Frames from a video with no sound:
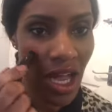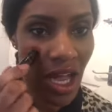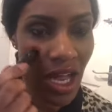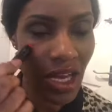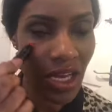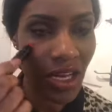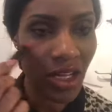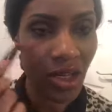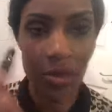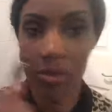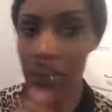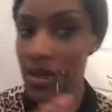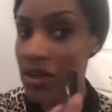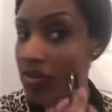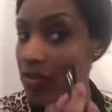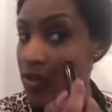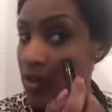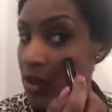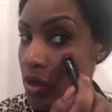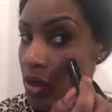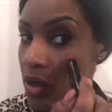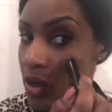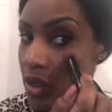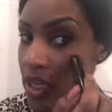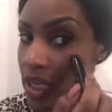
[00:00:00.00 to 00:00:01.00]
a little bit of the
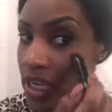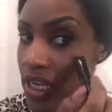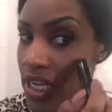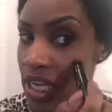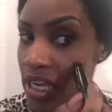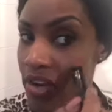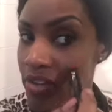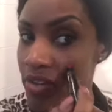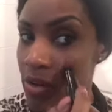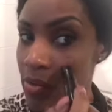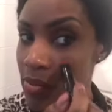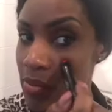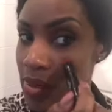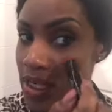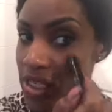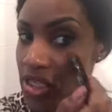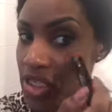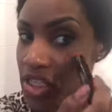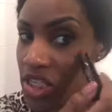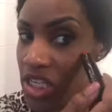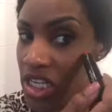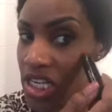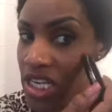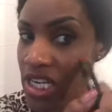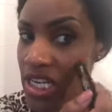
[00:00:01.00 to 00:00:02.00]
colour here on my
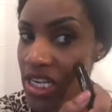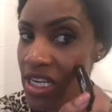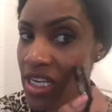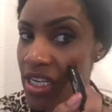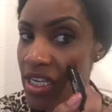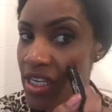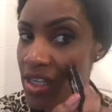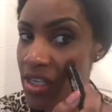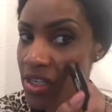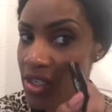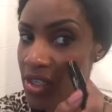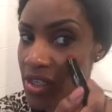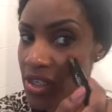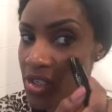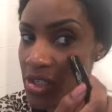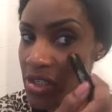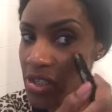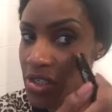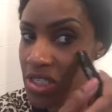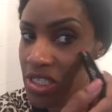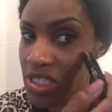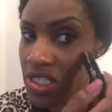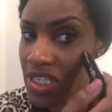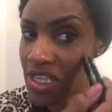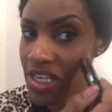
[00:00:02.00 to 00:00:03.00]
cheek
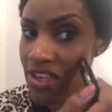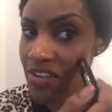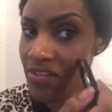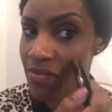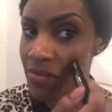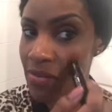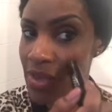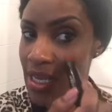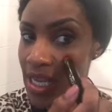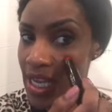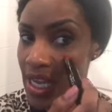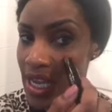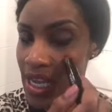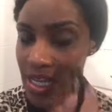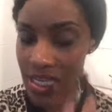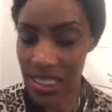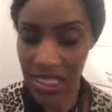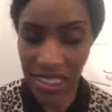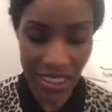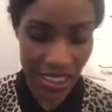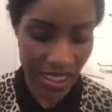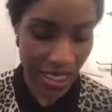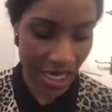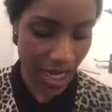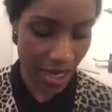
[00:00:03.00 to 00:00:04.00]
just to give me a
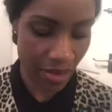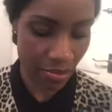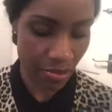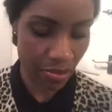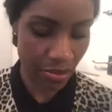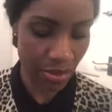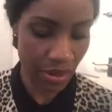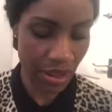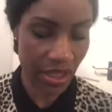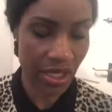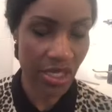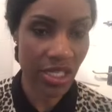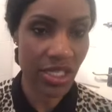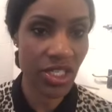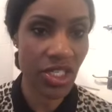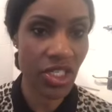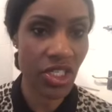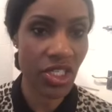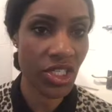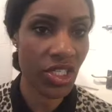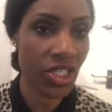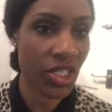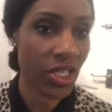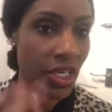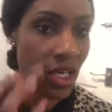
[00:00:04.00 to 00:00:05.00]
slight
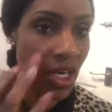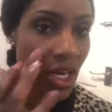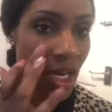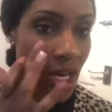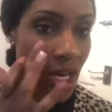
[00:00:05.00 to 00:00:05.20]
blush,